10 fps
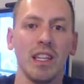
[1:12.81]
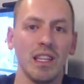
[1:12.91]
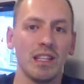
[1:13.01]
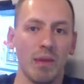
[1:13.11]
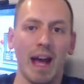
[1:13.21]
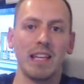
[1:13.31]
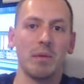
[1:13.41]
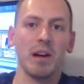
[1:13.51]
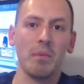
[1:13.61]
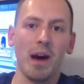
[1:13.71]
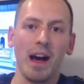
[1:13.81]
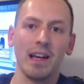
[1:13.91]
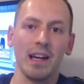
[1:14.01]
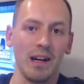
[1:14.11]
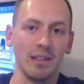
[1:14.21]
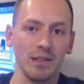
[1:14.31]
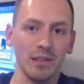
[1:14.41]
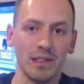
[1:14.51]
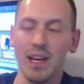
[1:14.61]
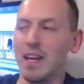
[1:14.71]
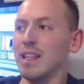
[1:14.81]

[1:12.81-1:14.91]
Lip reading: these Raspberry Pi consoles.